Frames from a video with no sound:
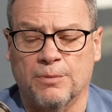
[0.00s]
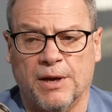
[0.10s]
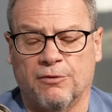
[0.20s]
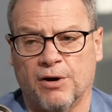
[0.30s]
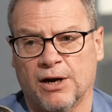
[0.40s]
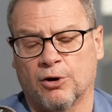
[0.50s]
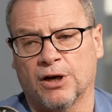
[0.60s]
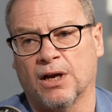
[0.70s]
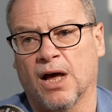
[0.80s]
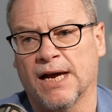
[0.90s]
to be a run on
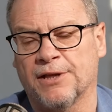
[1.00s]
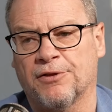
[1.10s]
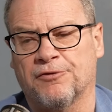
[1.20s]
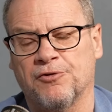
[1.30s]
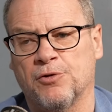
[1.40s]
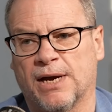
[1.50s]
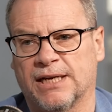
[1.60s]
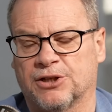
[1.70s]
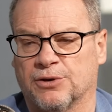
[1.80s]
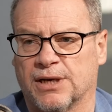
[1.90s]
a line through
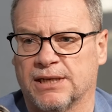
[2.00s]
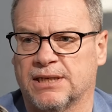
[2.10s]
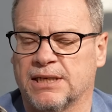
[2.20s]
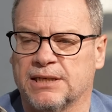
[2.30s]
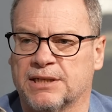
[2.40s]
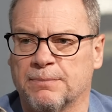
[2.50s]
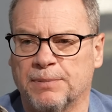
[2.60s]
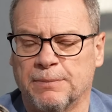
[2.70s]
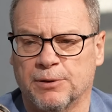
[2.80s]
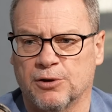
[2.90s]
8 on 18
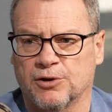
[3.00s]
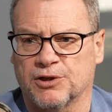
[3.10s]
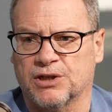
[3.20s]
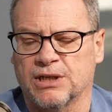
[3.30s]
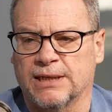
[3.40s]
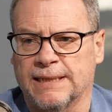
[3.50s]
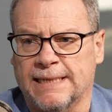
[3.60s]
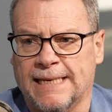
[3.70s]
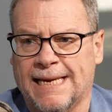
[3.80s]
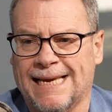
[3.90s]
simply because
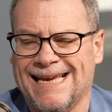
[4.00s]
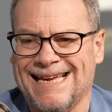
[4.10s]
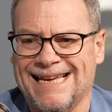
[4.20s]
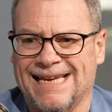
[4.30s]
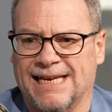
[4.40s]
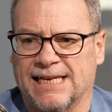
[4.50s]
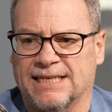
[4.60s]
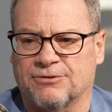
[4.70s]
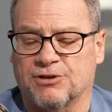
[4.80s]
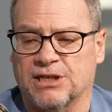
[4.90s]
he
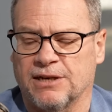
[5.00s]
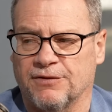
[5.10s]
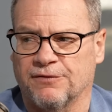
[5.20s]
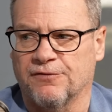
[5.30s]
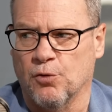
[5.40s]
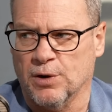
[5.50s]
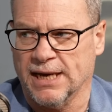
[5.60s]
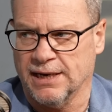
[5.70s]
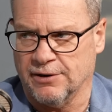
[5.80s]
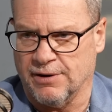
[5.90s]
is receiving 4
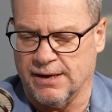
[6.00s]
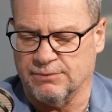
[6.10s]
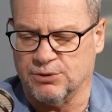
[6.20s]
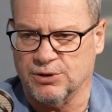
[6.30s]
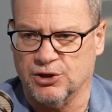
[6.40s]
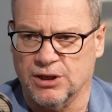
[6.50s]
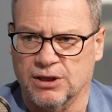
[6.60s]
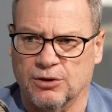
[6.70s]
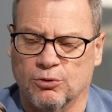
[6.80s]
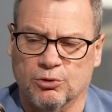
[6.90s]
kilograms, which
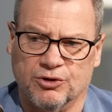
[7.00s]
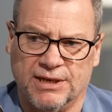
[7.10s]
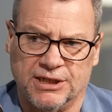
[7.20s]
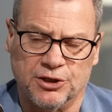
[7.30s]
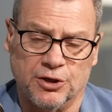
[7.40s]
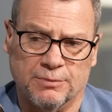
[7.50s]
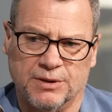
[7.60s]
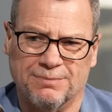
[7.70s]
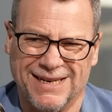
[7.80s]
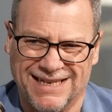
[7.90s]
in horse racing
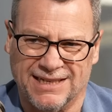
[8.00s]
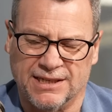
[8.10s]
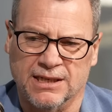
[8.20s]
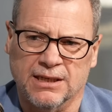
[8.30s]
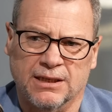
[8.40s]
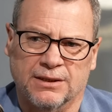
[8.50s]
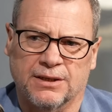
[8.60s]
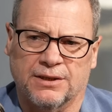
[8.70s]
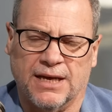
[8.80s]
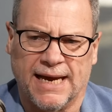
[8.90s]
terms means
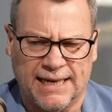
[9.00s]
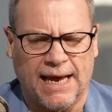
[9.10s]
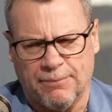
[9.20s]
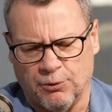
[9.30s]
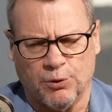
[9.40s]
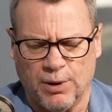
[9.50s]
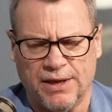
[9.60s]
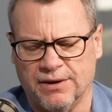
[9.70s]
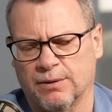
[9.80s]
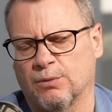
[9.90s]
that the handicap, or the
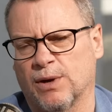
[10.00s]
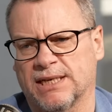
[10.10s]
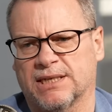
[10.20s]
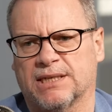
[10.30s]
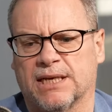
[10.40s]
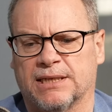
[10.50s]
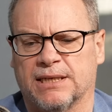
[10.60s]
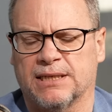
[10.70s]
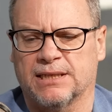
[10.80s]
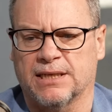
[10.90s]
way the weights are
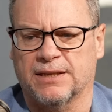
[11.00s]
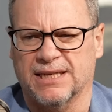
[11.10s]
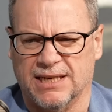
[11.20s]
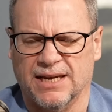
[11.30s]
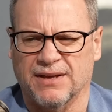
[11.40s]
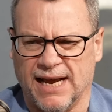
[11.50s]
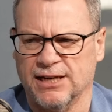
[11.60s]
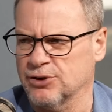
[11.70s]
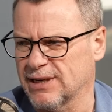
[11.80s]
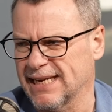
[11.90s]
set, is that they're saying that
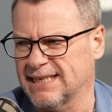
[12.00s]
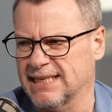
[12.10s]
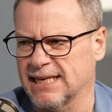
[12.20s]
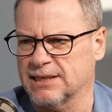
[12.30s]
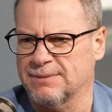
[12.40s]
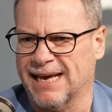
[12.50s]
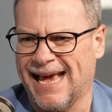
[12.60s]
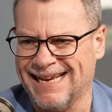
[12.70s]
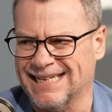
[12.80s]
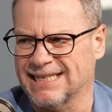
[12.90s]
8 on 18 has to be
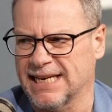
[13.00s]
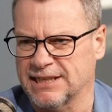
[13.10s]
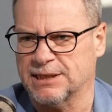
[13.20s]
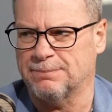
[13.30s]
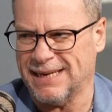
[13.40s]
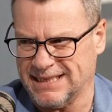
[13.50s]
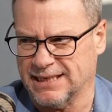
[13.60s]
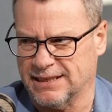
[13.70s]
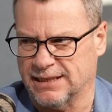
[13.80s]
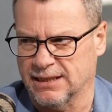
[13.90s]
8 lengths
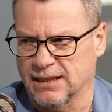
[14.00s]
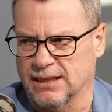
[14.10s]
better than